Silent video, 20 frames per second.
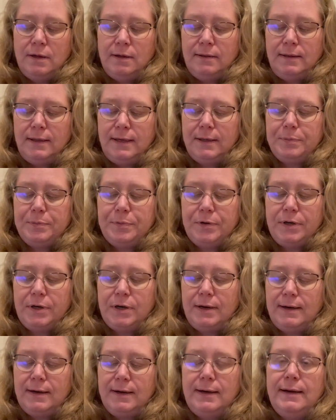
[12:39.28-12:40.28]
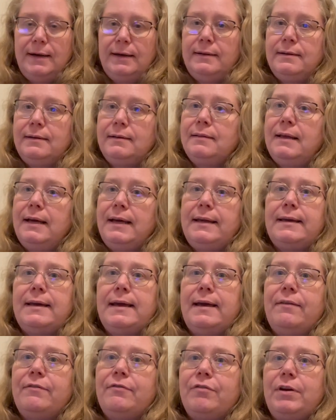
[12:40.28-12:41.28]
Like put on like
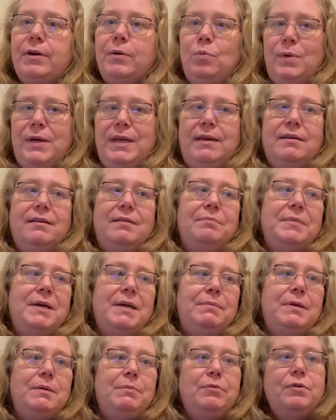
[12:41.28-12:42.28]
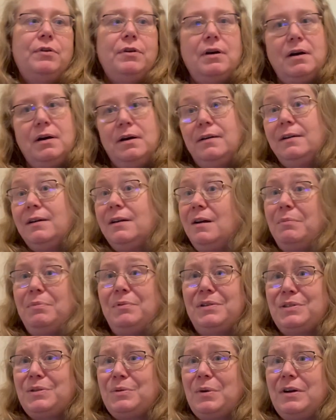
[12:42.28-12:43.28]
every week, maybe put on a couple
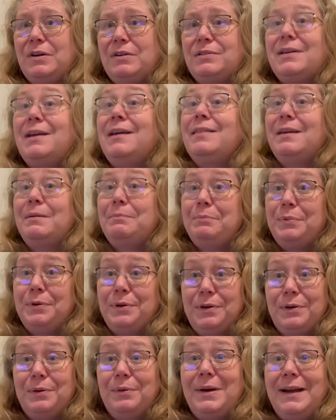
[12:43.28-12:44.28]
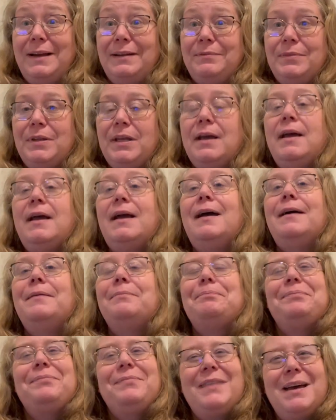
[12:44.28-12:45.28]
of squares and then put it away.
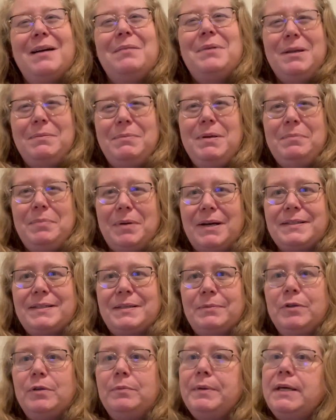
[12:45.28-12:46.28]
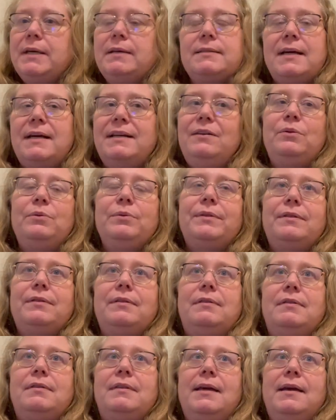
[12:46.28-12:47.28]
That might be possible because I don't
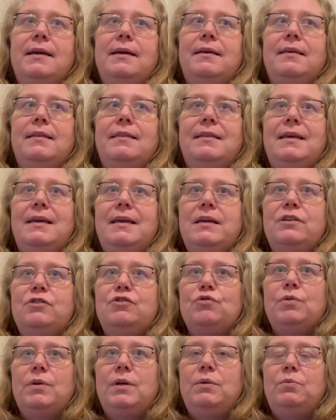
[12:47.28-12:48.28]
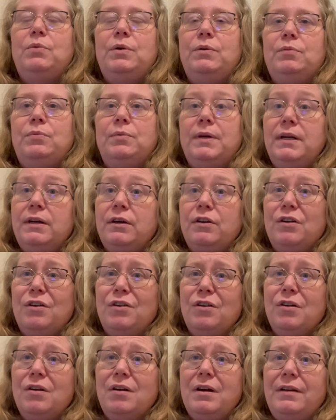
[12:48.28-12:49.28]
think the injury would
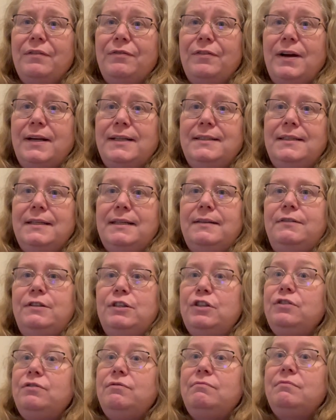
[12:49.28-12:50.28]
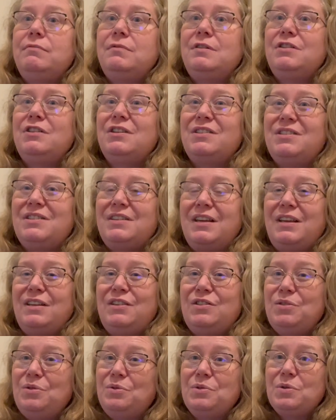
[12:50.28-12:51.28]
reoccur if I did just like
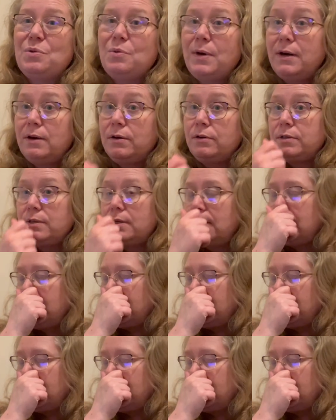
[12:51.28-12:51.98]
two squares